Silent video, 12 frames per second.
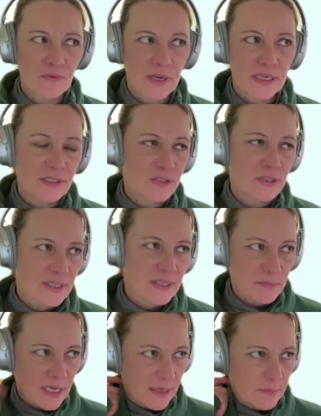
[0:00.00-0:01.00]
run into
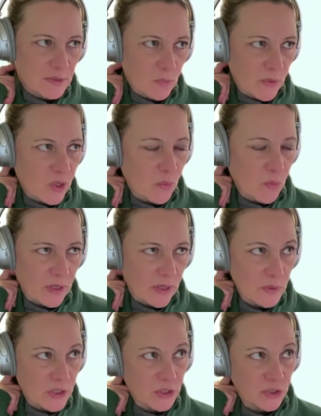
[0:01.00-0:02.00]
sometimes when you're working
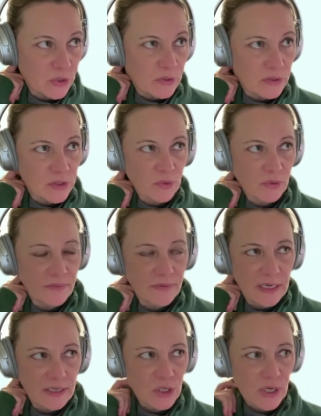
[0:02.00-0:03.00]
with students or even
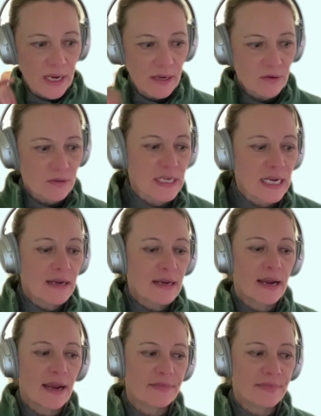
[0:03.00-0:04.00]
educators
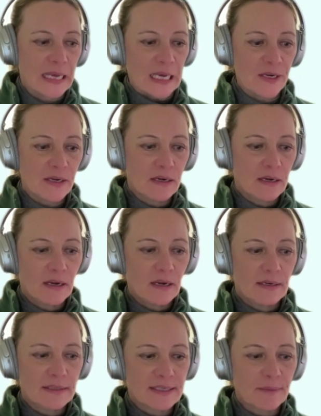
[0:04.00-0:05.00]
that
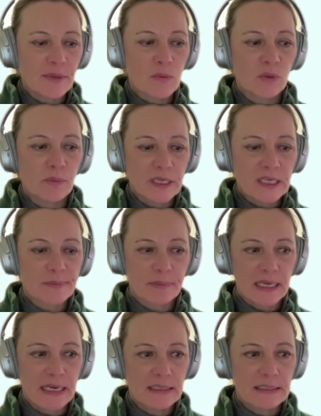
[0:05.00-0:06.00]
something will be
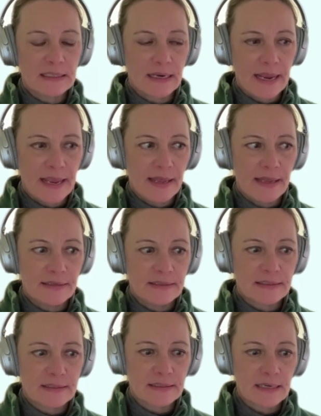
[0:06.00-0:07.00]
explained and
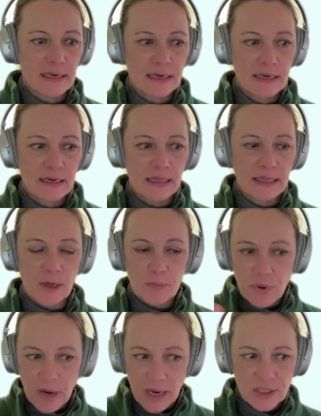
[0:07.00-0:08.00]
like a
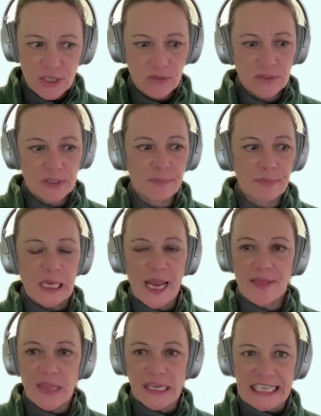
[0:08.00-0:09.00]
project or something,
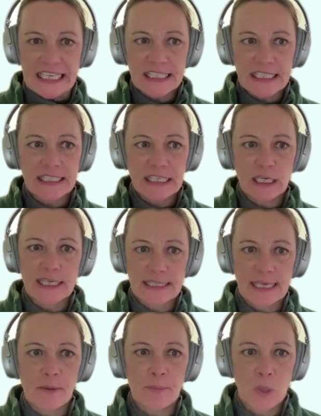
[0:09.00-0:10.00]
and they need to see an
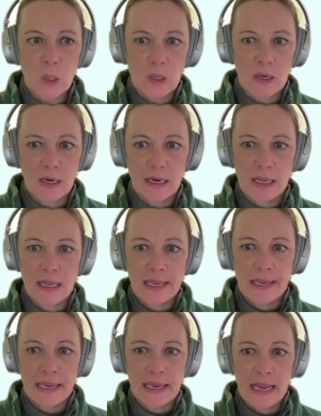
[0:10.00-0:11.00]
example?
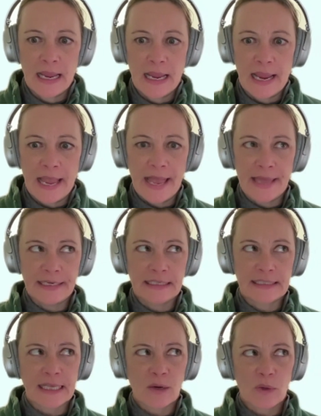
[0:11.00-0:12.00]
And
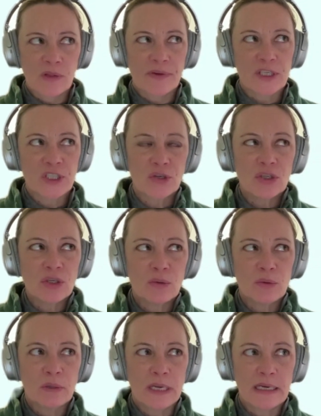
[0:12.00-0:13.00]
it's like, well, if I show
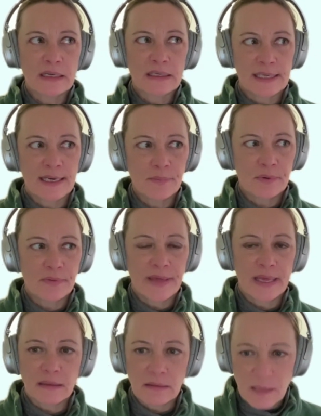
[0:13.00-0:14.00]
you an example,
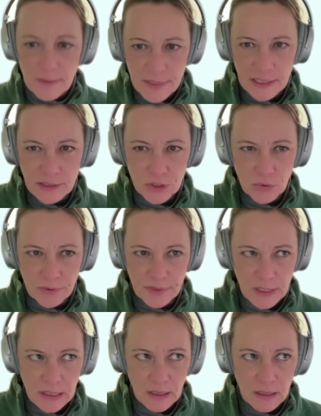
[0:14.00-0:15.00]
that limits your
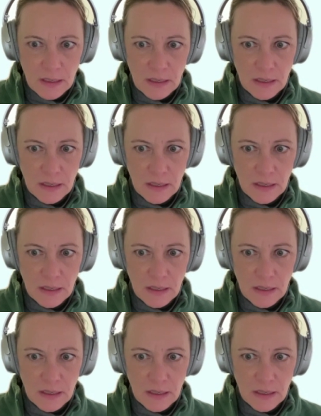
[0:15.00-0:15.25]
thinking.